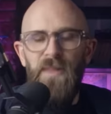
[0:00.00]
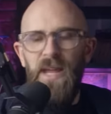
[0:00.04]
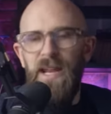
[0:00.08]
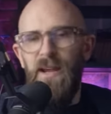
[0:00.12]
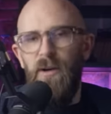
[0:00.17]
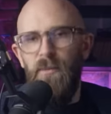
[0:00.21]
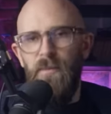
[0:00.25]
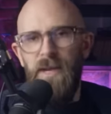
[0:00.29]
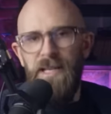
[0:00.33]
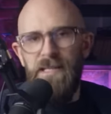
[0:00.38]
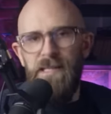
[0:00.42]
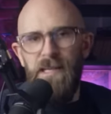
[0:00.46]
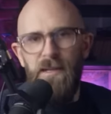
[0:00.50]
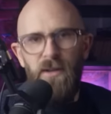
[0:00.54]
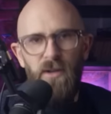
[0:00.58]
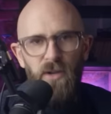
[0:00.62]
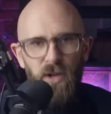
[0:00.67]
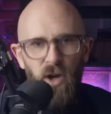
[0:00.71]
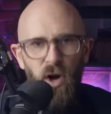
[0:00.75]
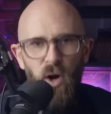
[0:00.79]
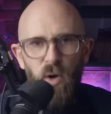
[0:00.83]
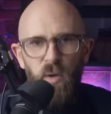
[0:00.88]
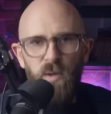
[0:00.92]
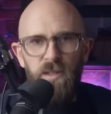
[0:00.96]
That help makes it
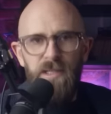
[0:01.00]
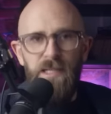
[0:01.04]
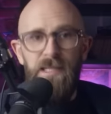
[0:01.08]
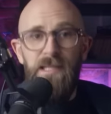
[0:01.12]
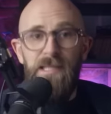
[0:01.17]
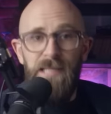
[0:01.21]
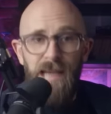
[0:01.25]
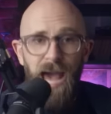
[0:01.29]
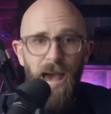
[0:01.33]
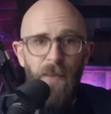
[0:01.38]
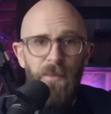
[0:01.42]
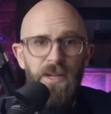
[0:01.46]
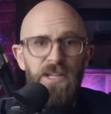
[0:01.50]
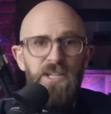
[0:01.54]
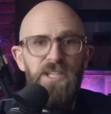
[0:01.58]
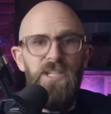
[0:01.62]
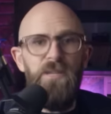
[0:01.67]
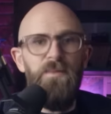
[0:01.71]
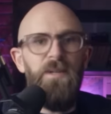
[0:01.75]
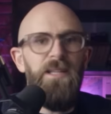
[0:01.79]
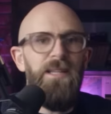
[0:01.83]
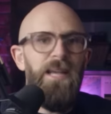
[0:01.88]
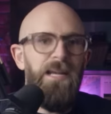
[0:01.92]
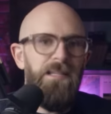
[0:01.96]
look old and damaged,
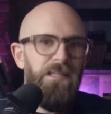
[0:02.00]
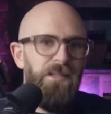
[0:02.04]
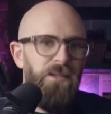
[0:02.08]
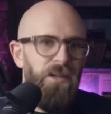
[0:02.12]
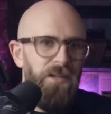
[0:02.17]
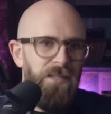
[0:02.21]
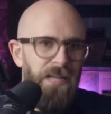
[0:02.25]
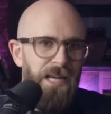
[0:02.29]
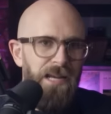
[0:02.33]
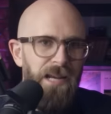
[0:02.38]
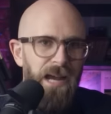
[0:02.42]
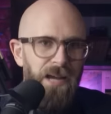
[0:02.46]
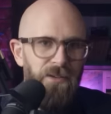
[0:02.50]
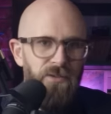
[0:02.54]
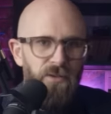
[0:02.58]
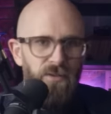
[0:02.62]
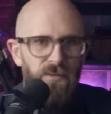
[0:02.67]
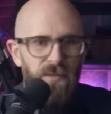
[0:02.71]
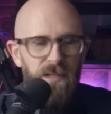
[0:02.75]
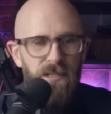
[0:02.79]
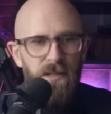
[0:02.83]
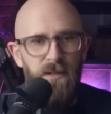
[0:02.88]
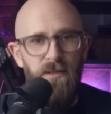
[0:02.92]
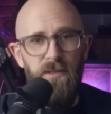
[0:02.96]
but that's not a natural
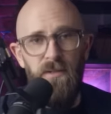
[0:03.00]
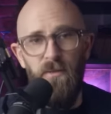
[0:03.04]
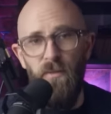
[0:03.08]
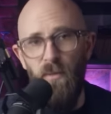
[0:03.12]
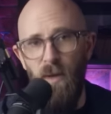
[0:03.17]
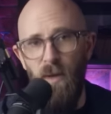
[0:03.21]
result of